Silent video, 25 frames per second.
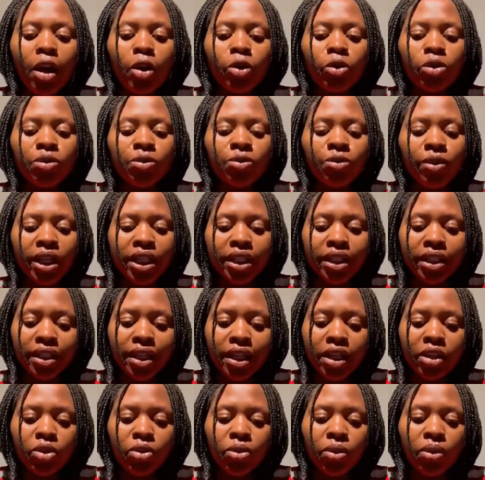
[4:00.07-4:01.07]
out
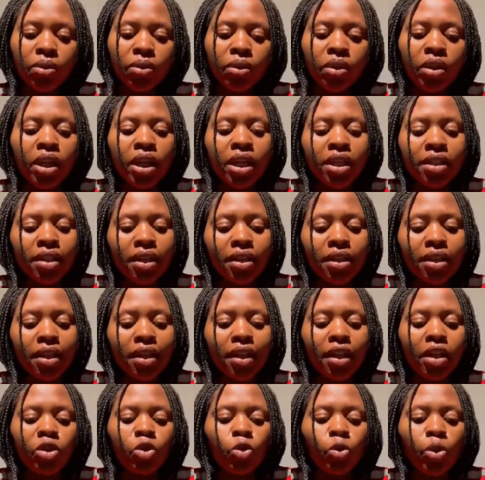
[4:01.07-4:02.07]
validation such
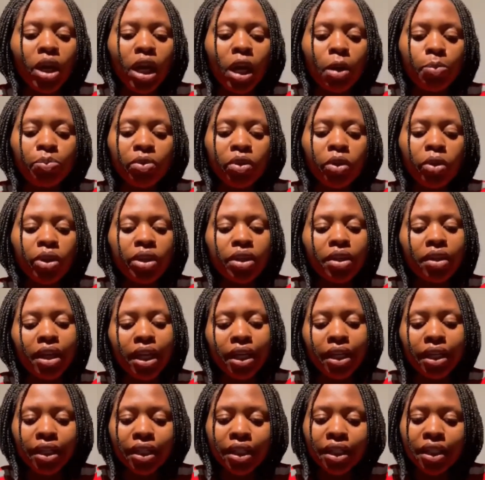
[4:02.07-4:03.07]
that we upload
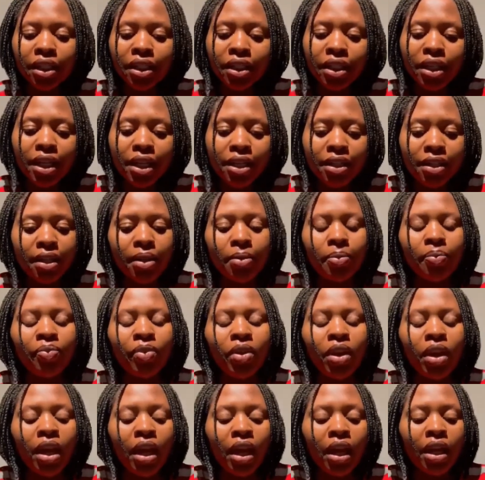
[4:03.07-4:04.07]
the clean data.
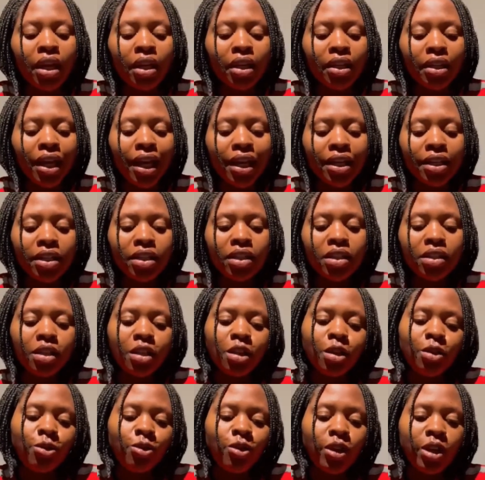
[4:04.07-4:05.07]
That is,
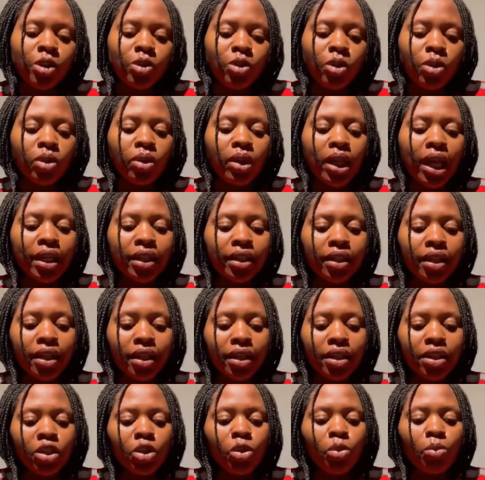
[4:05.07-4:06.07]
if at all I
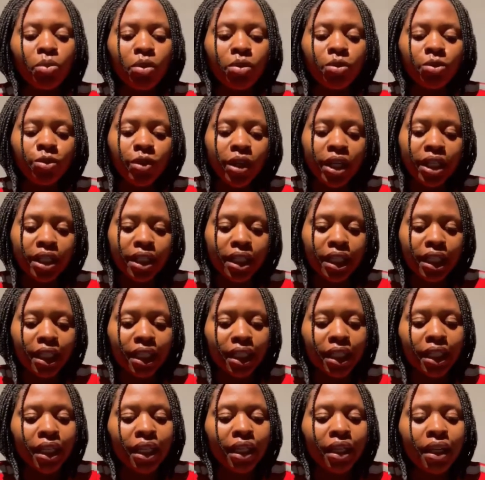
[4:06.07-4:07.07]
get more
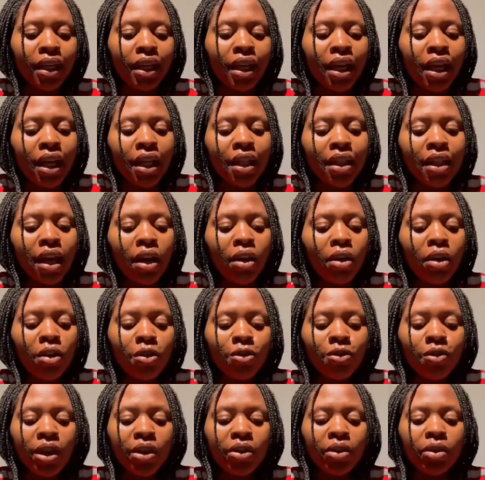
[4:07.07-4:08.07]
funding. The
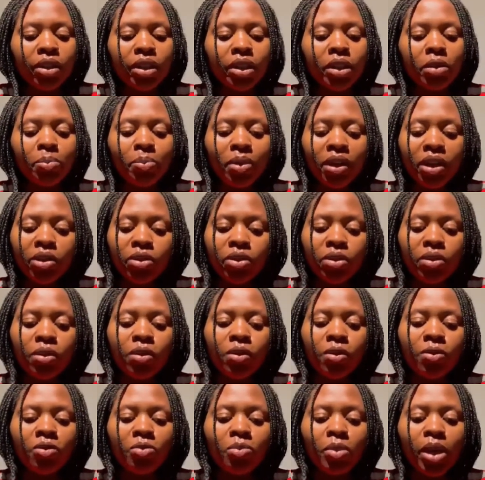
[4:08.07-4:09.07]
overall impact
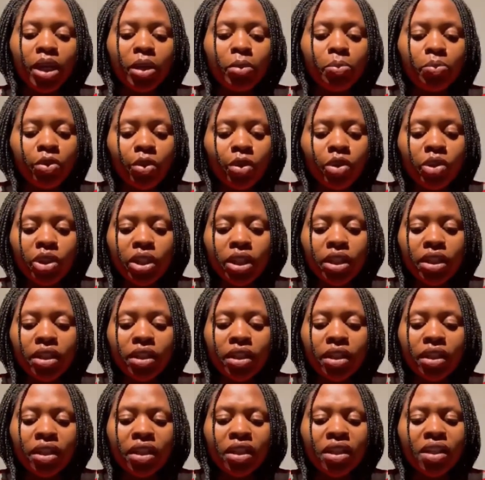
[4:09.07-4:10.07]
of my
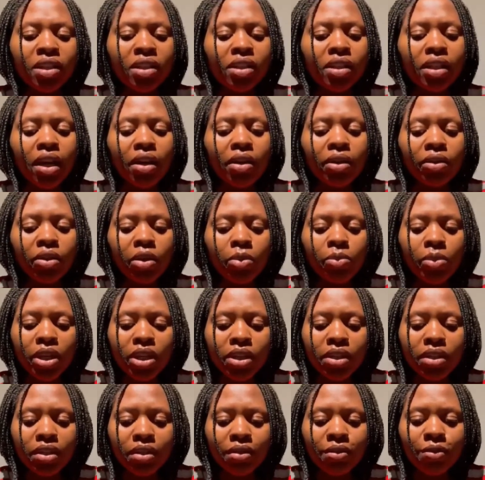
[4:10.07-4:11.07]
project is zero
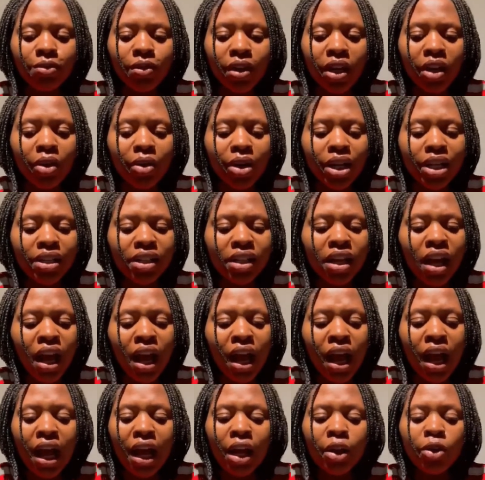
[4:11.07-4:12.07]
domestic violence,
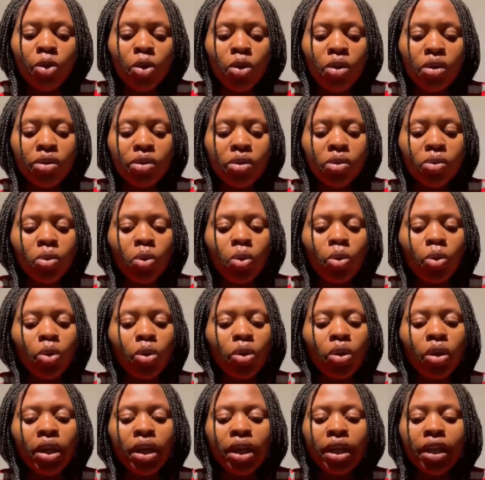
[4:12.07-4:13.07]
and
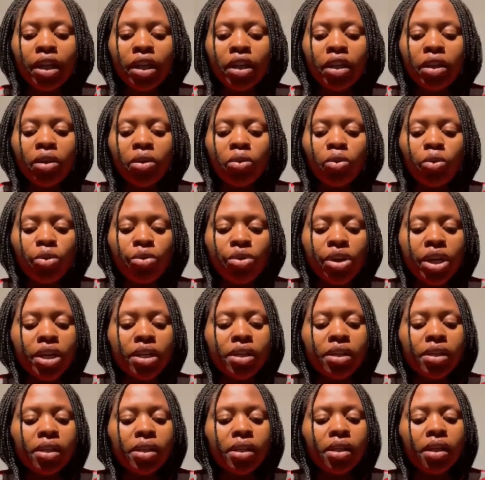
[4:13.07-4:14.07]
also
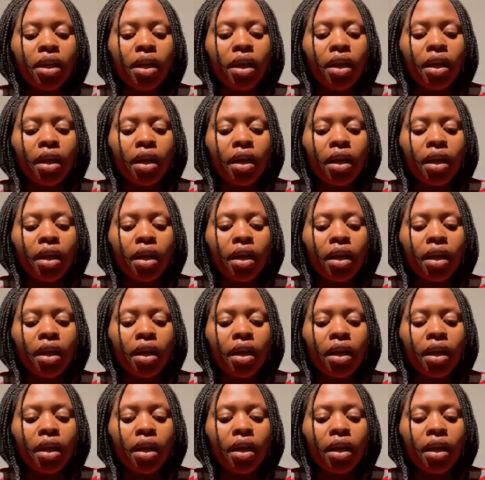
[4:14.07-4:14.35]
increase